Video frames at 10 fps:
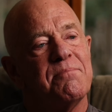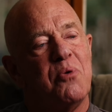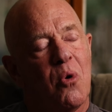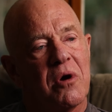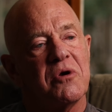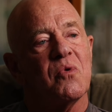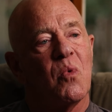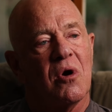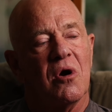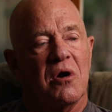important
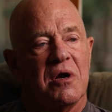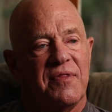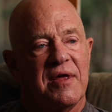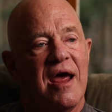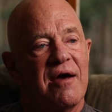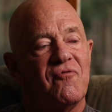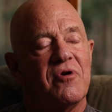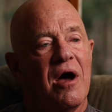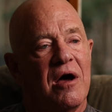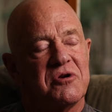word that
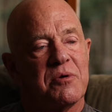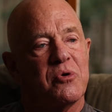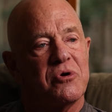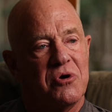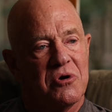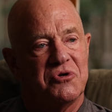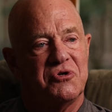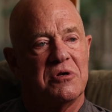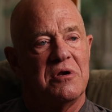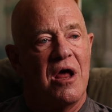every entrepreneur
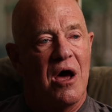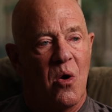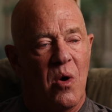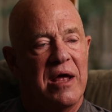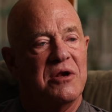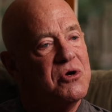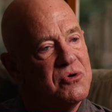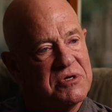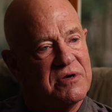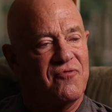should know and
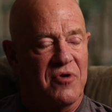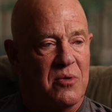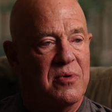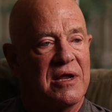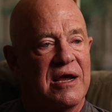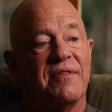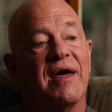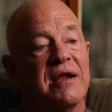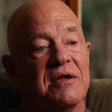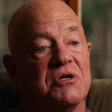use it frequently, and
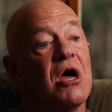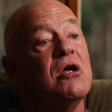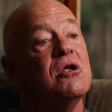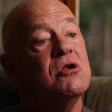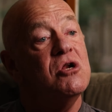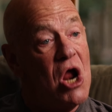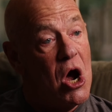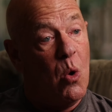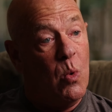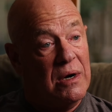that is
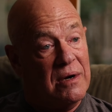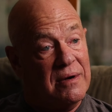no.